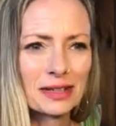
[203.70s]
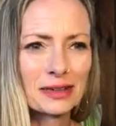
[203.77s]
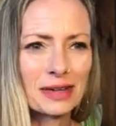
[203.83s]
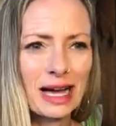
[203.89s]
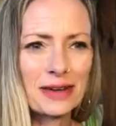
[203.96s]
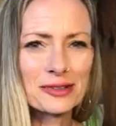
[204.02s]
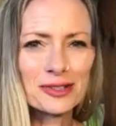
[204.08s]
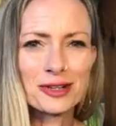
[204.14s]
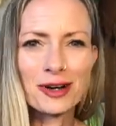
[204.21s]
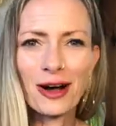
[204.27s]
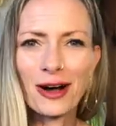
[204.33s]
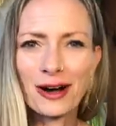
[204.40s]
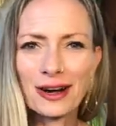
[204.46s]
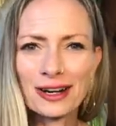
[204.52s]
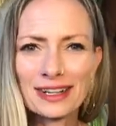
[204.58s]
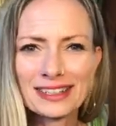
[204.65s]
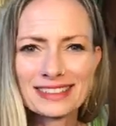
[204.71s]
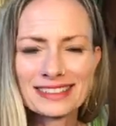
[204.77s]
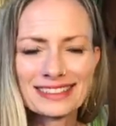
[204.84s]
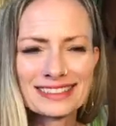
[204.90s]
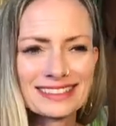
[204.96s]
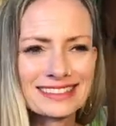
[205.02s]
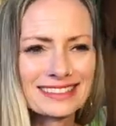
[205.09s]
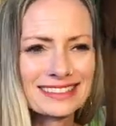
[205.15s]
How's your heart?
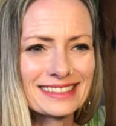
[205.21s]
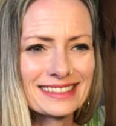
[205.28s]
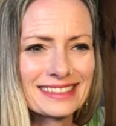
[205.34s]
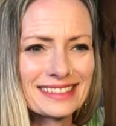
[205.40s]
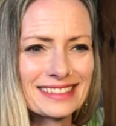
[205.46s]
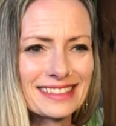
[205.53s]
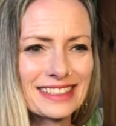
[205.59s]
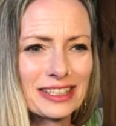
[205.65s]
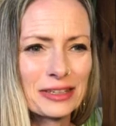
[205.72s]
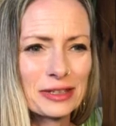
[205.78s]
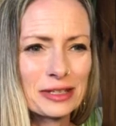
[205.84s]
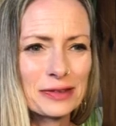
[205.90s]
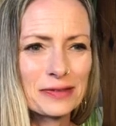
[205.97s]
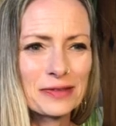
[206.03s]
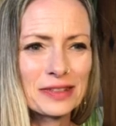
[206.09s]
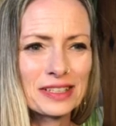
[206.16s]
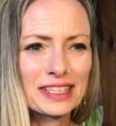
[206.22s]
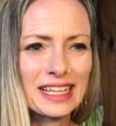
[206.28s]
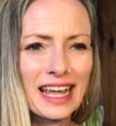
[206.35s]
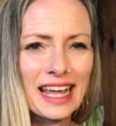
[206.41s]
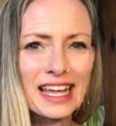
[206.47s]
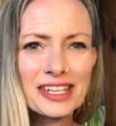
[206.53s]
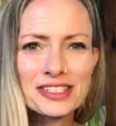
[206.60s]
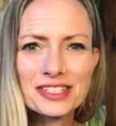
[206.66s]
Are you feeling
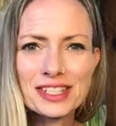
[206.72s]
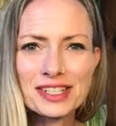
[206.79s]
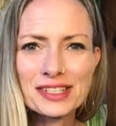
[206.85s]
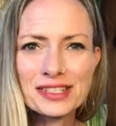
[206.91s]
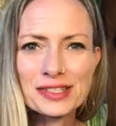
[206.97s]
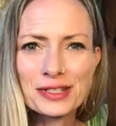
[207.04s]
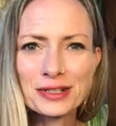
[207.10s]
anxious?